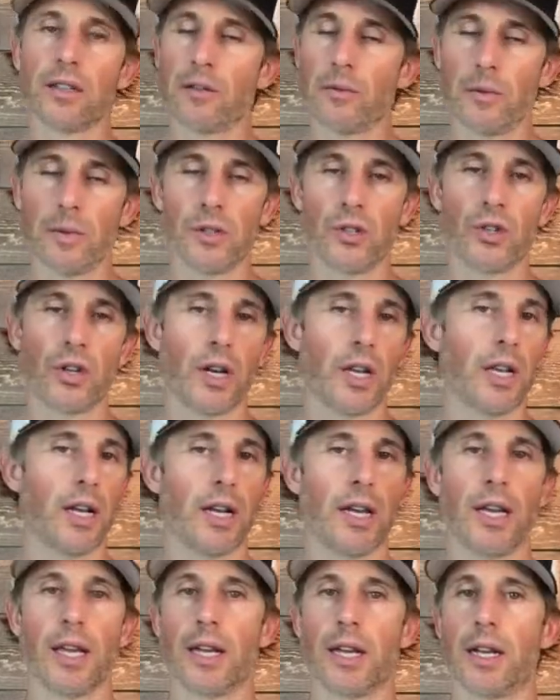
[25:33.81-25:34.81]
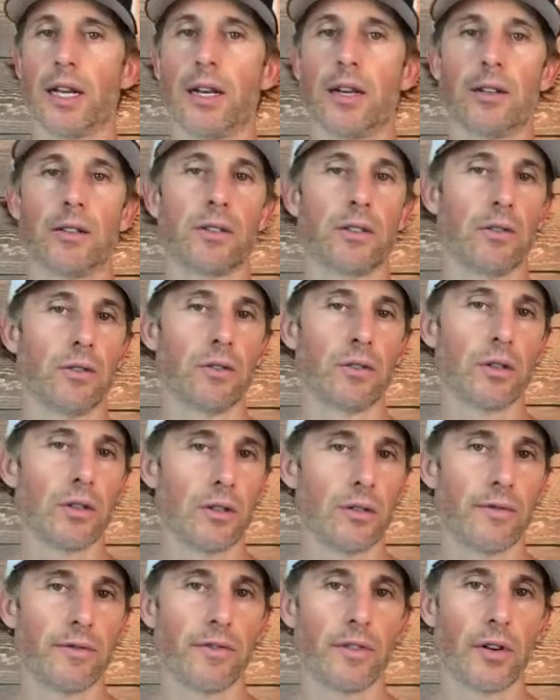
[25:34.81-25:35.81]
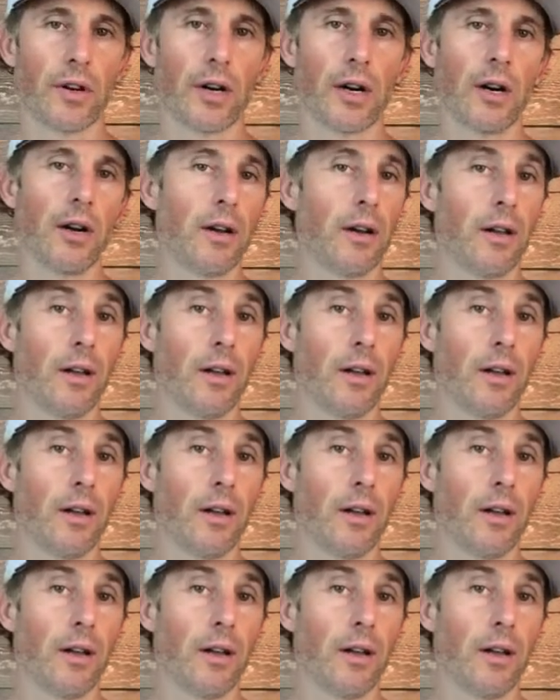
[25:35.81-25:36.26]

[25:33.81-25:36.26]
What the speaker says: Everybody's drinking, hanging out, so it's good for